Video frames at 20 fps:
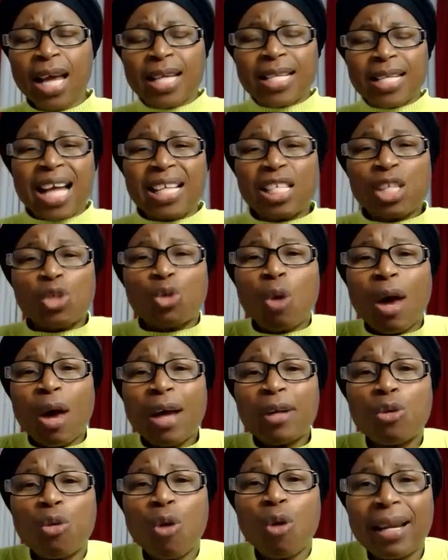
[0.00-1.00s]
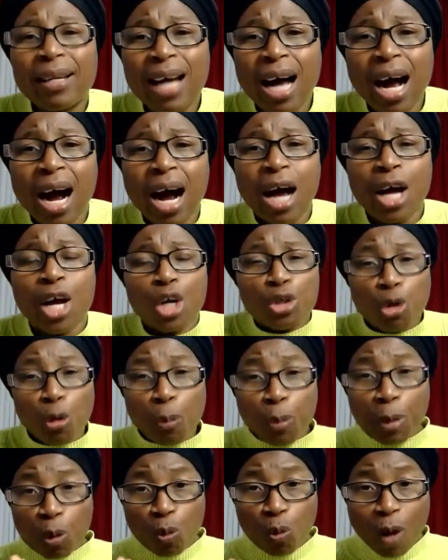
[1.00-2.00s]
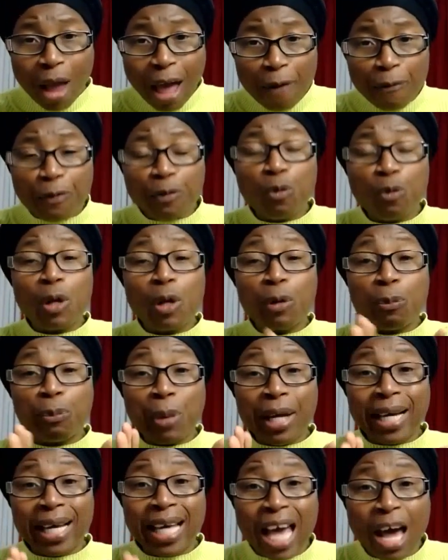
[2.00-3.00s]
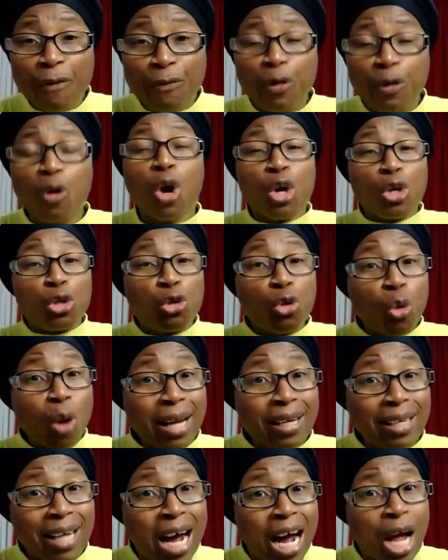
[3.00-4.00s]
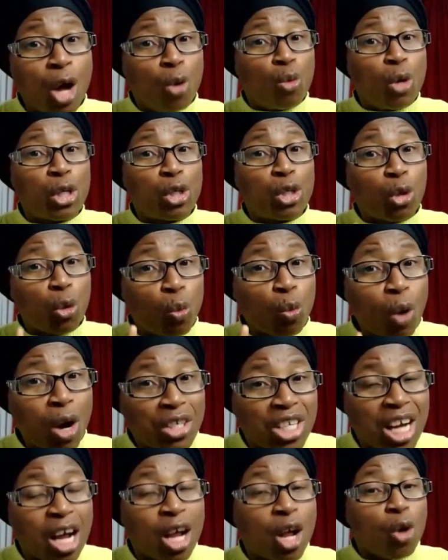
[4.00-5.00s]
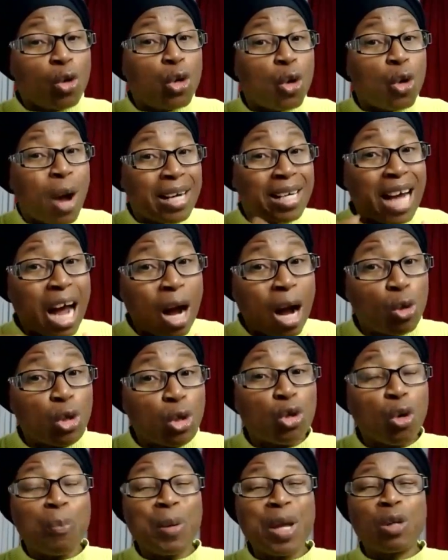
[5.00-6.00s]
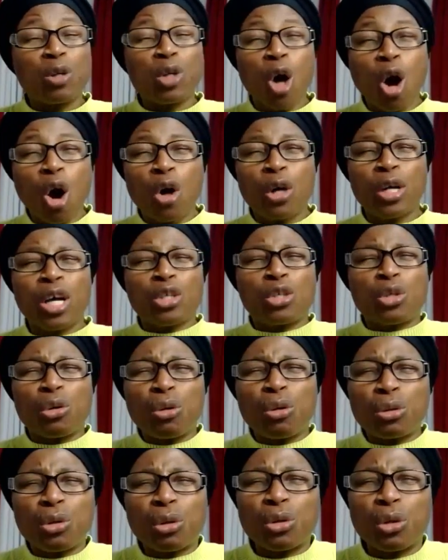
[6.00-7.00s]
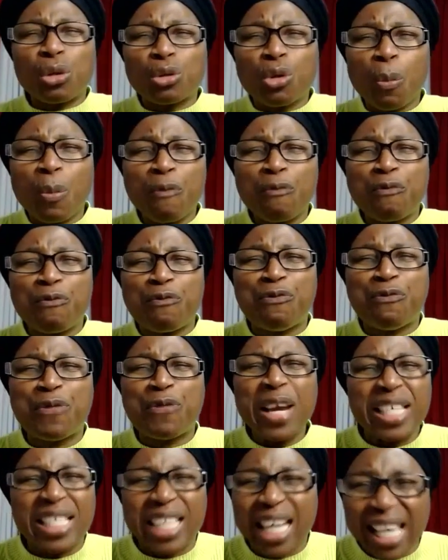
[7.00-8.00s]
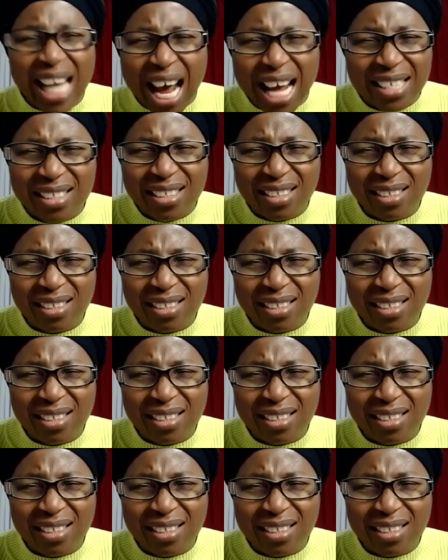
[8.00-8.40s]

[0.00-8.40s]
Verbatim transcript: That is why you and I should be we be careful. You and I we should watch You and I we should be no, should, should, should, should be vigilant.